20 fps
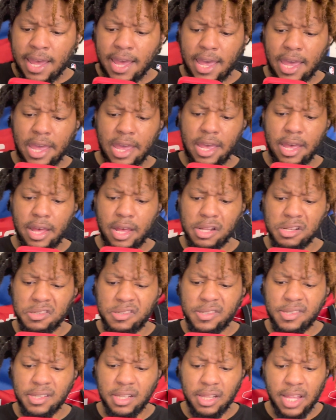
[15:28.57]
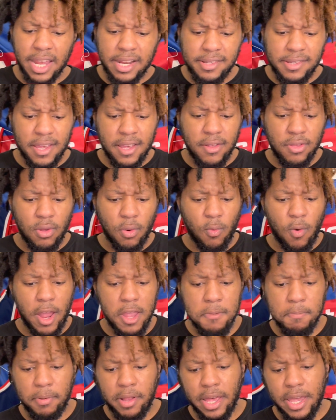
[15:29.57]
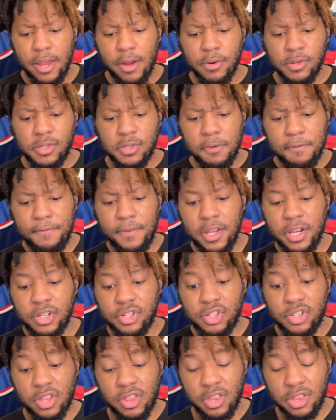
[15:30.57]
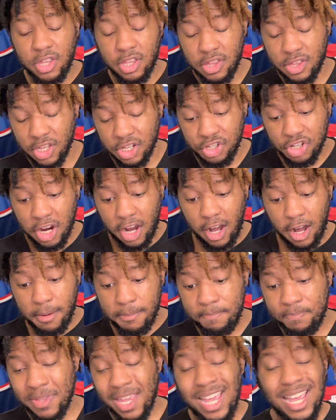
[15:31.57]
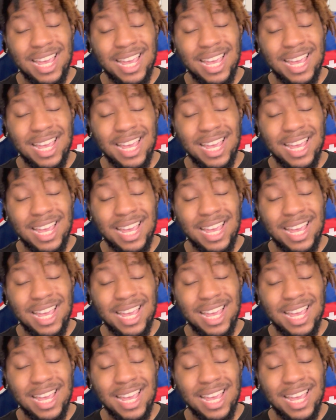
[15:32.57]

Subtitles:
and selecting the right players to finish the job.